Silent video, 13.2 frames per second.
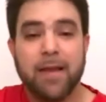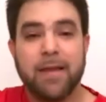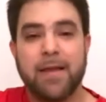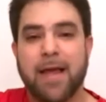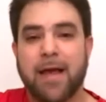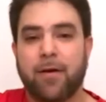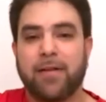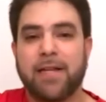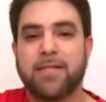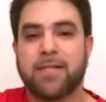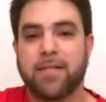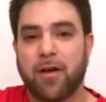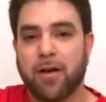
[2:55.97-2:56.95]
Now,
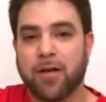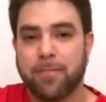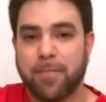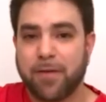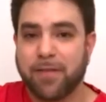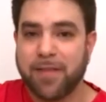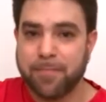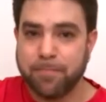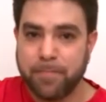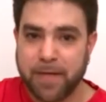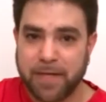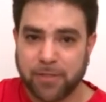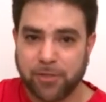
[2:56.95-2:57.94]
let's talk about the
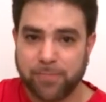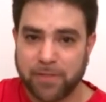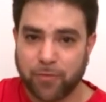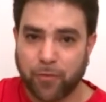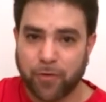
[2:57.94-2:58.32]
embellishment